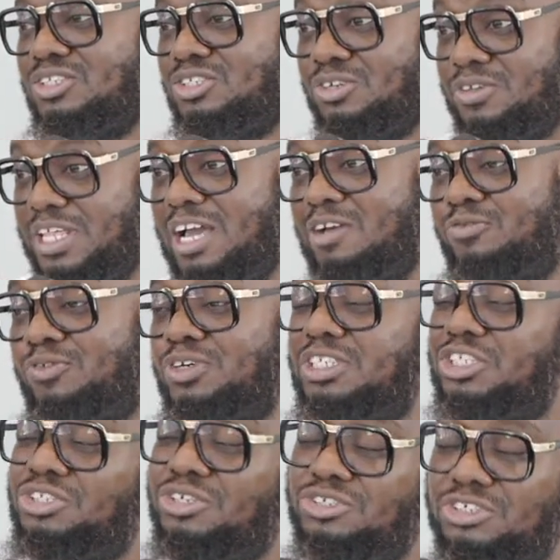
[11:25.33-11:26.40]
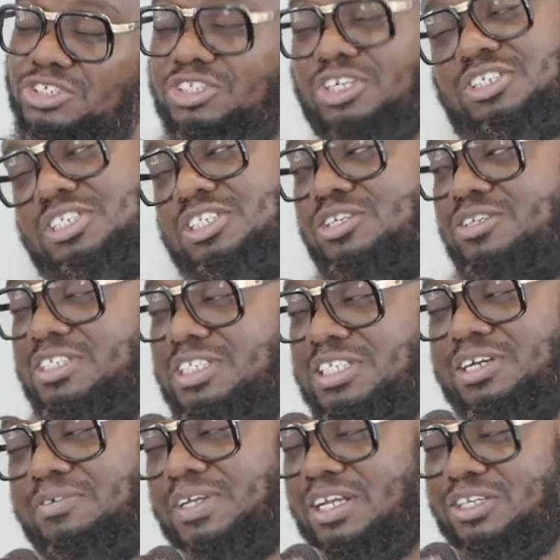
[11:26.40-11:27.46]
So therefore, this shows the justice of the
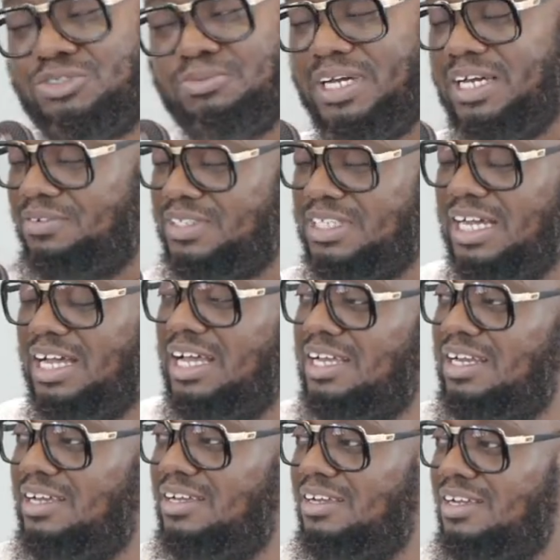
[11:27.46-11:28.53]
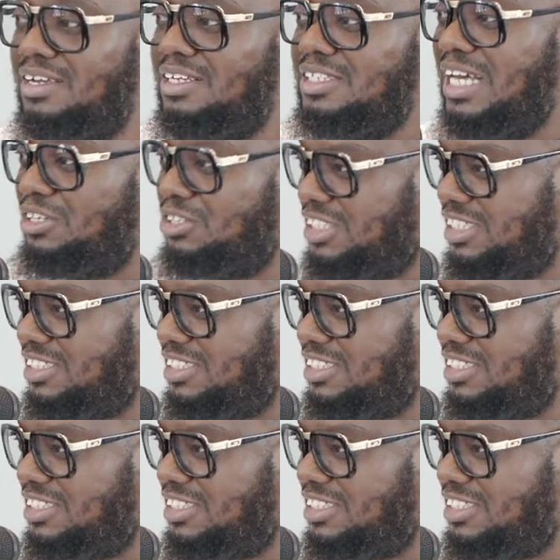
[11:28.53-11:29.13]
deen of Allah subhanahu wa ta'ala. That